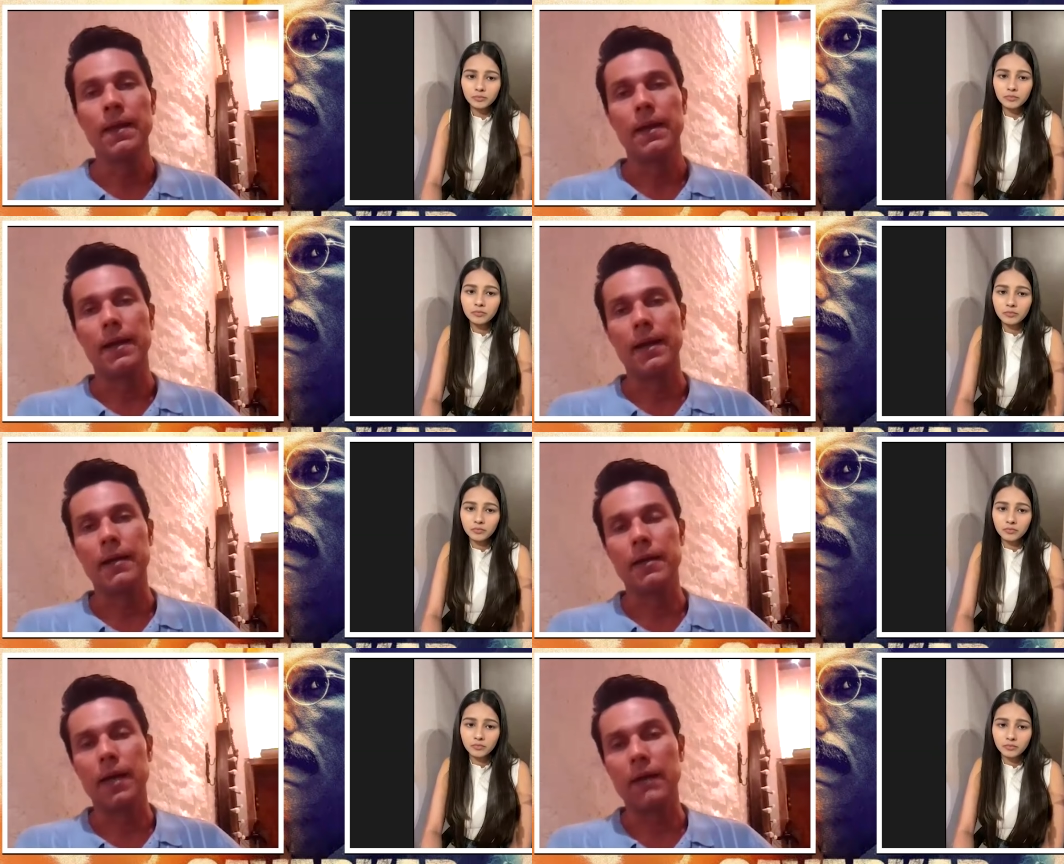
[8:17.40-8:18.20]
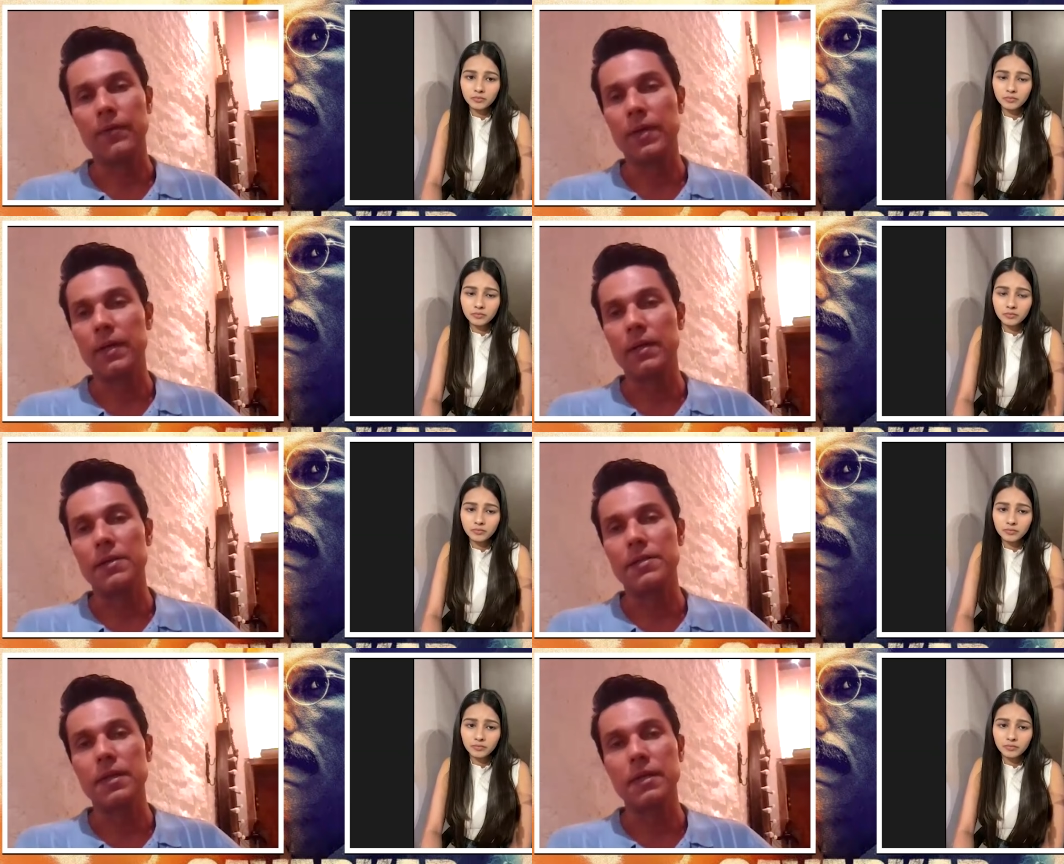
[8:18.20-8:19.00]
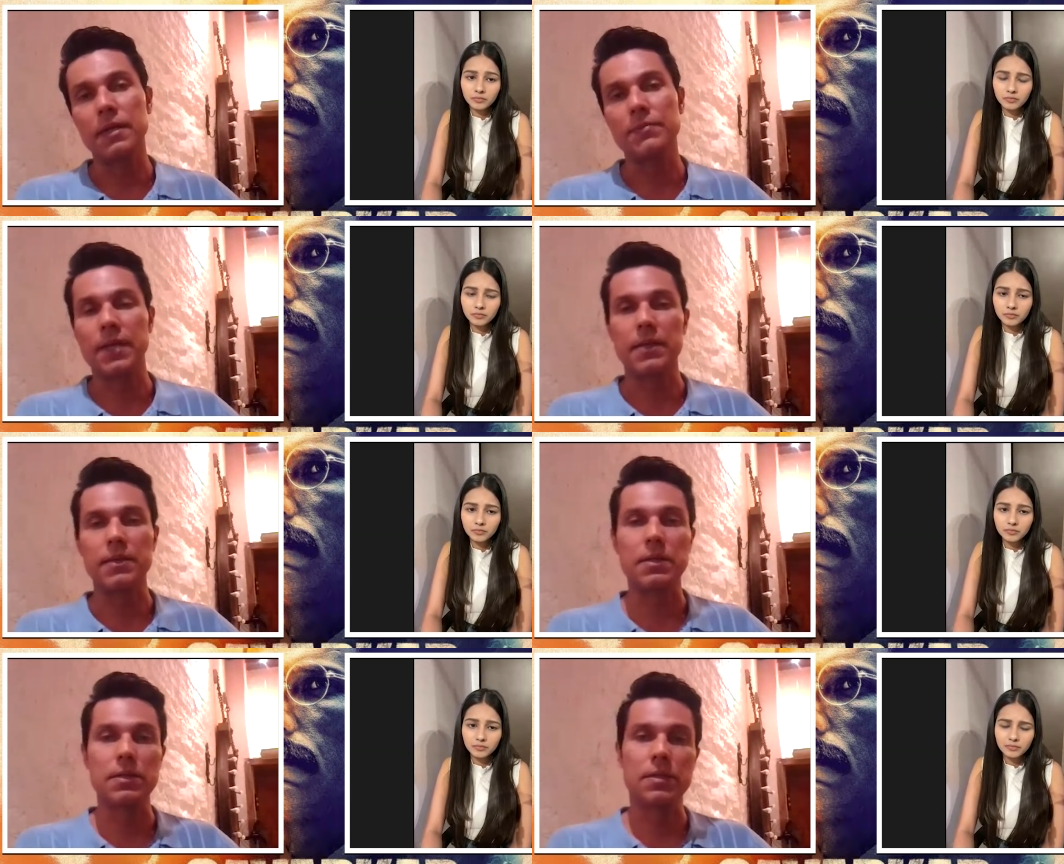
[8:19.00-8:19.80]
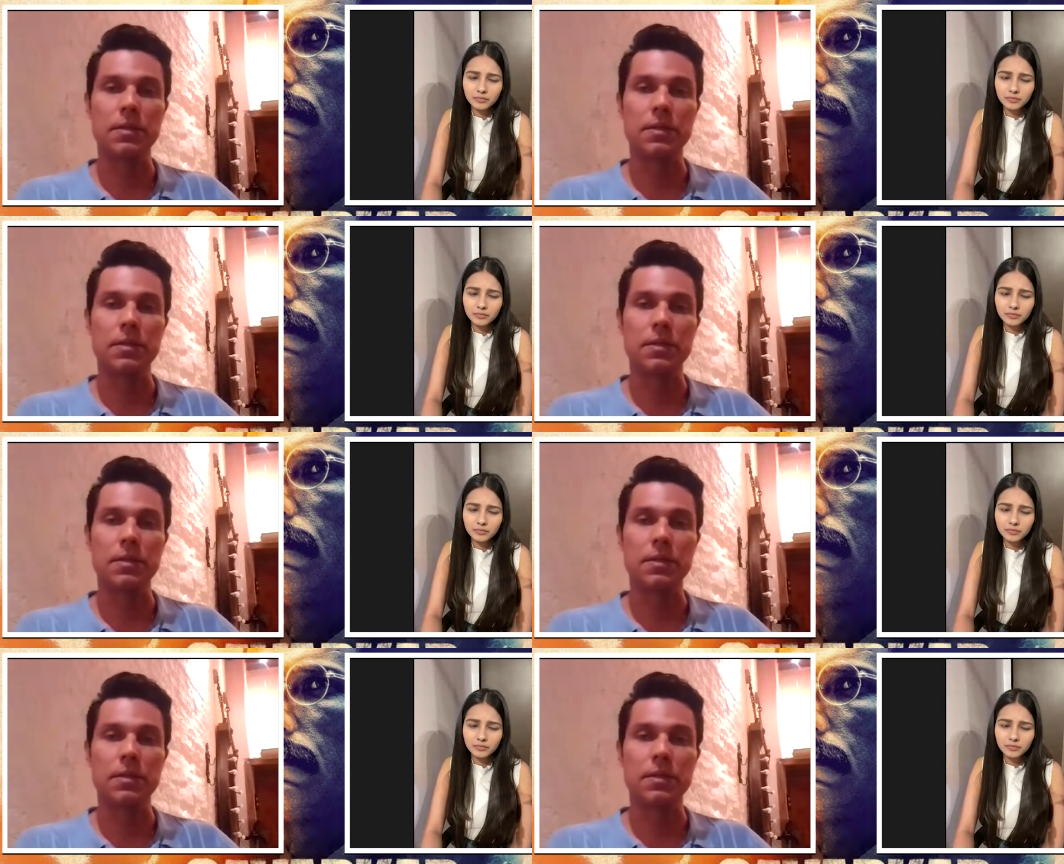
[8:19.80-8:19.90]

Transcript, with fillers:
Speaker 1: and I've created the circumstances